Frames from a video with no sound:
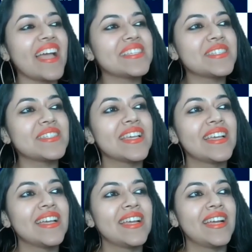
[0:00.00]
as
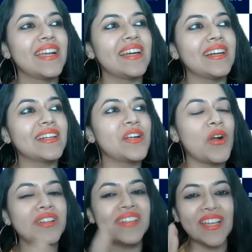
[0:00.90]

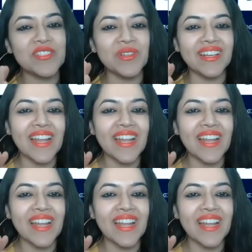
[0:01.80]
contextual